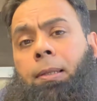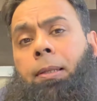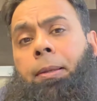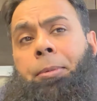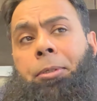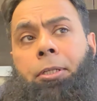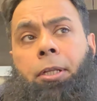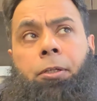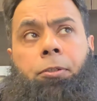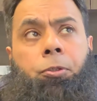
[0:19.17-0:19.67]
let
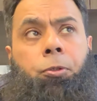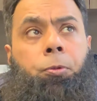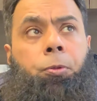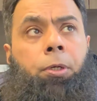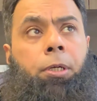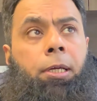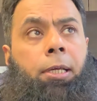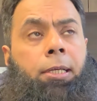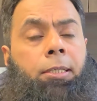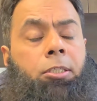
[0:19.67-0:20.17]
me tell
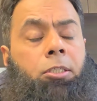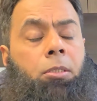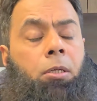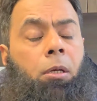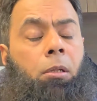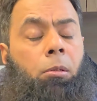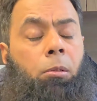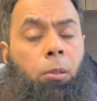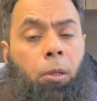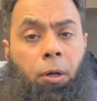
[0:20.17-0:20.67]
you, it's
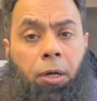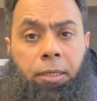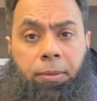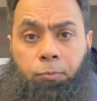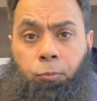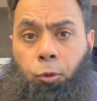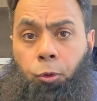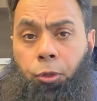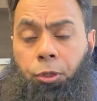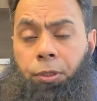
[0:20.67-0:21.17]
a lot
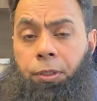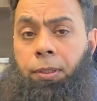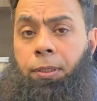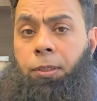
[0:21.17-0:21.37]
more